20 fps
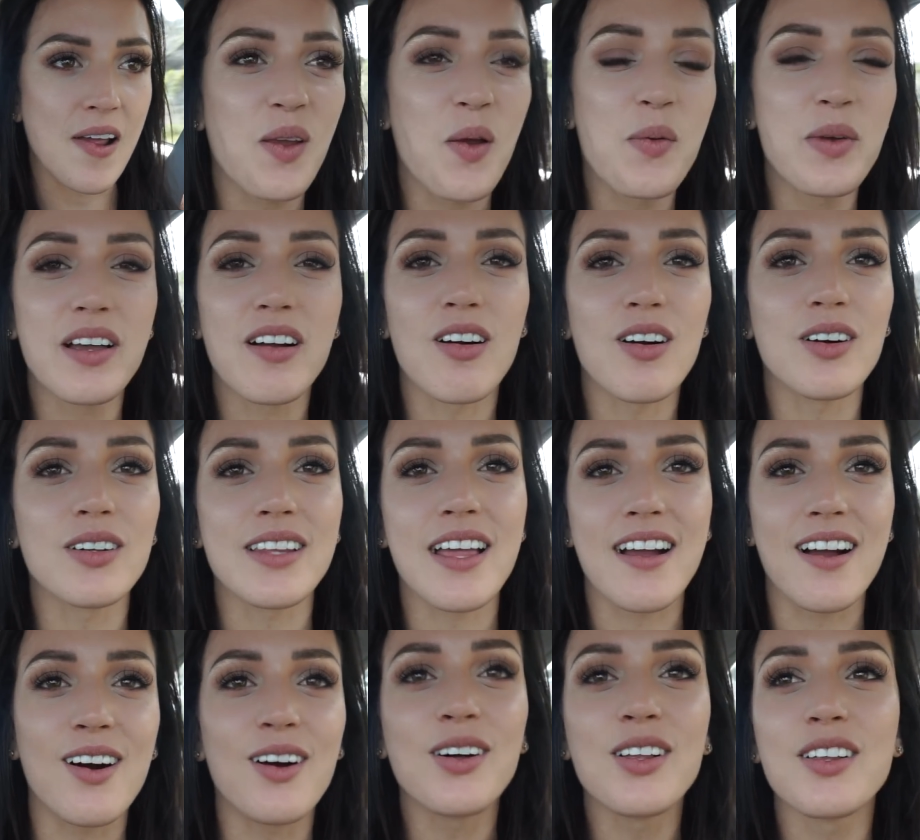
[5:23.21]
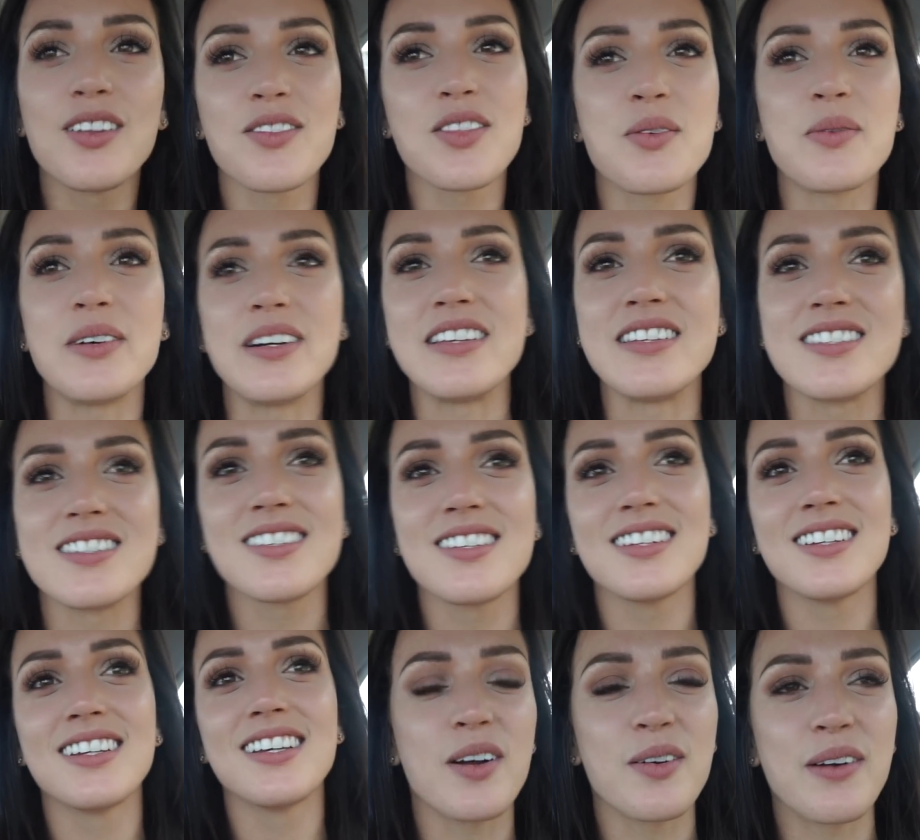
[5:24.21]
We call, like, all of the ones
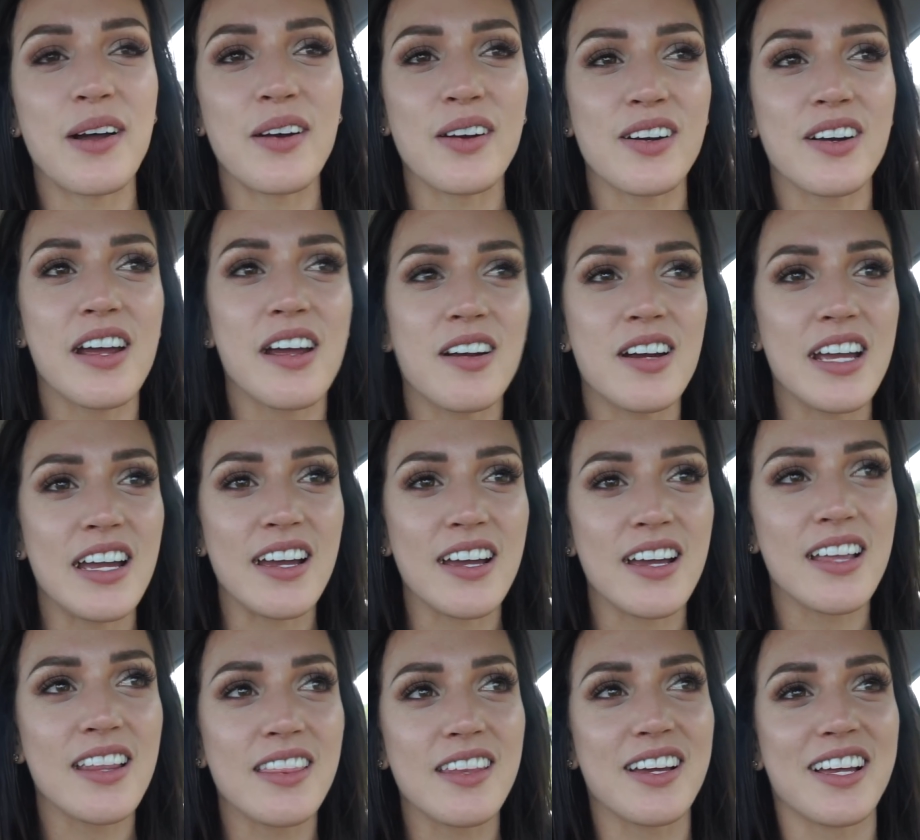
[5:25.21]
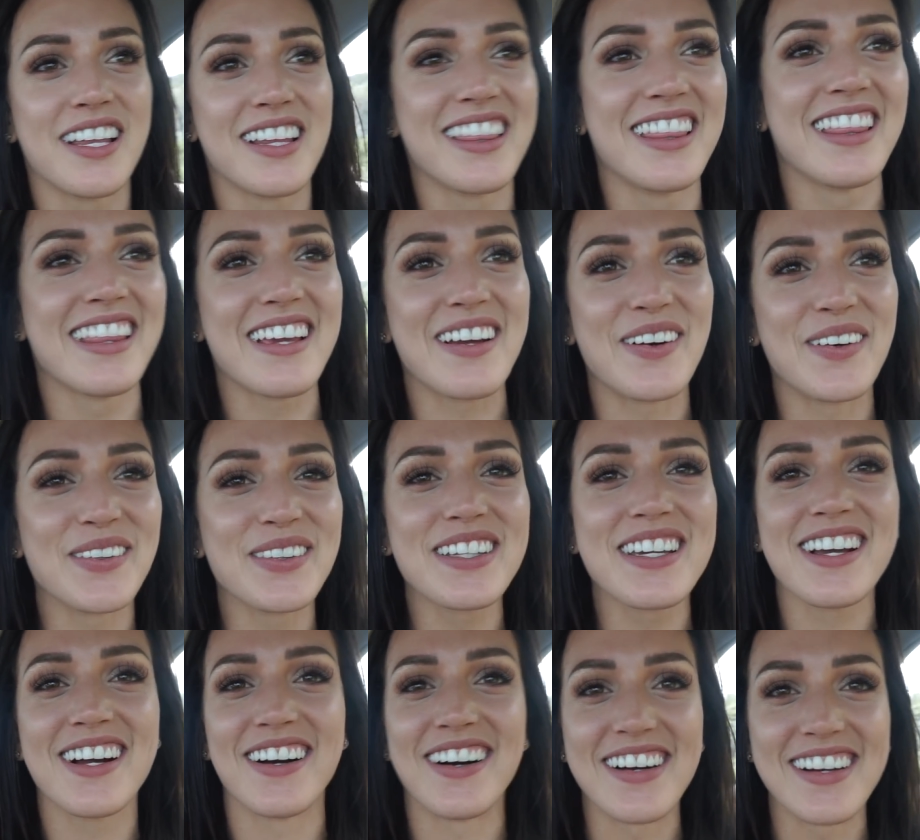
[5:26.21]
around our area, and the only
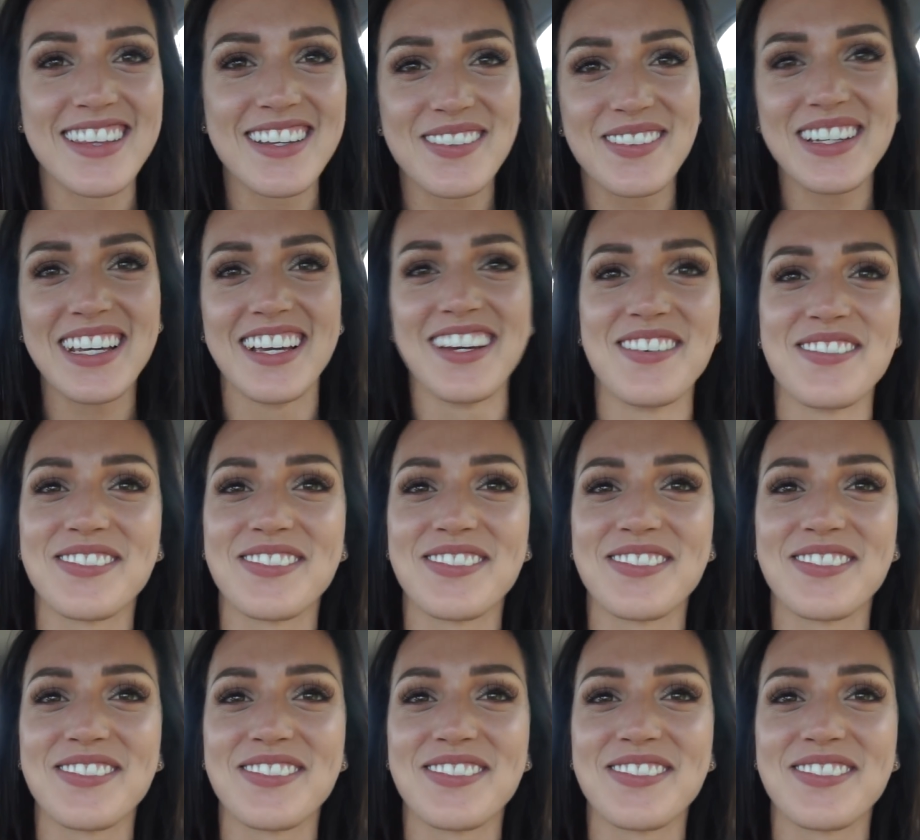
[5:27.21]
car that we could